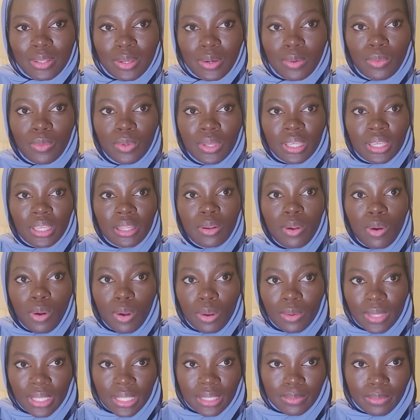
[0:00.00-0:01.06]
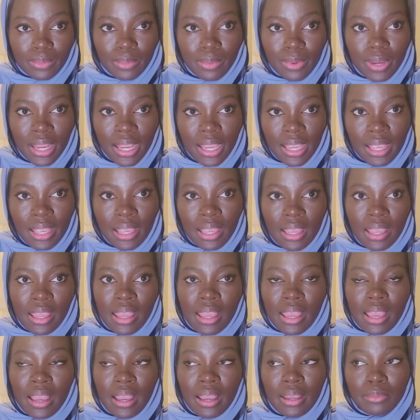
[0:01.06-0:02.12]
We can always pray
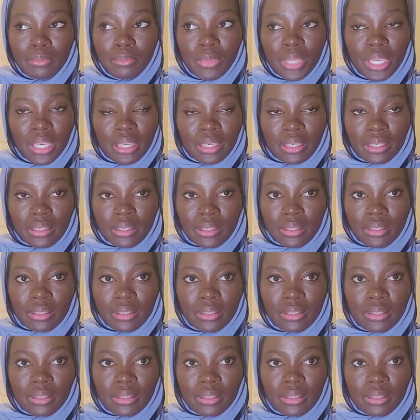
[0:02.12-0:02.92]
and make